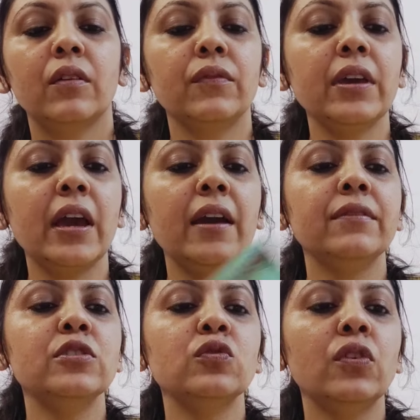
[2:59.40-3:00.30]
We
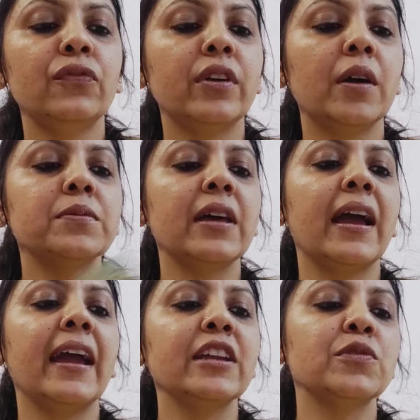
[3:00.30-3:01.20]
have the Two of Cups, the
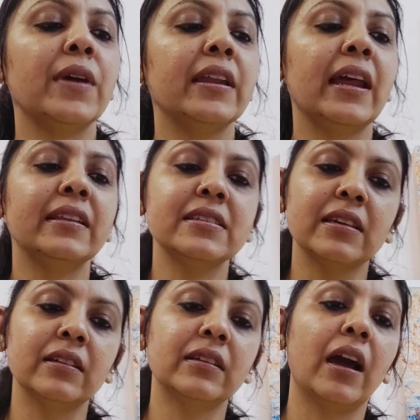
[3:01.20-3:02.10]
Hanged Man, and the
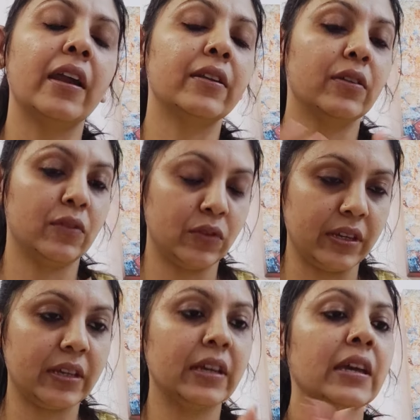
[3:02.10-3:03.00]
Sun card.
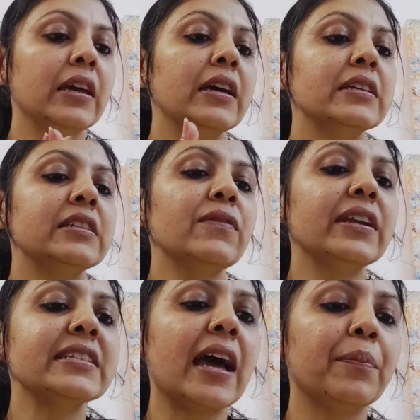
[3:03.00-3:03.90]
Okay, see,
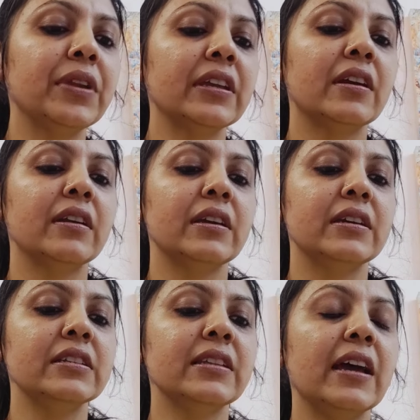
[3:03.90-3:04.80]
what is happening here
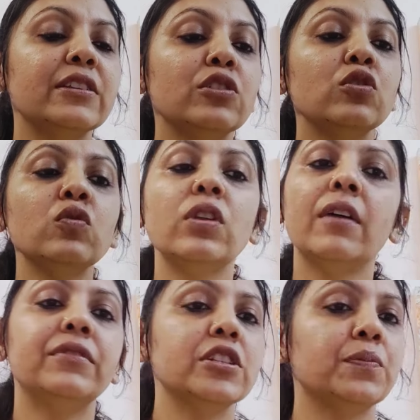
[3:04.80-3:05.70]
is that you
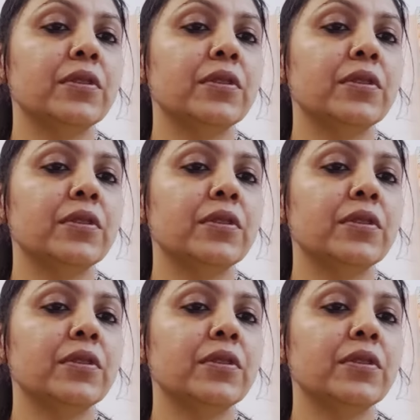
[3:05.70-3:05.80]
love this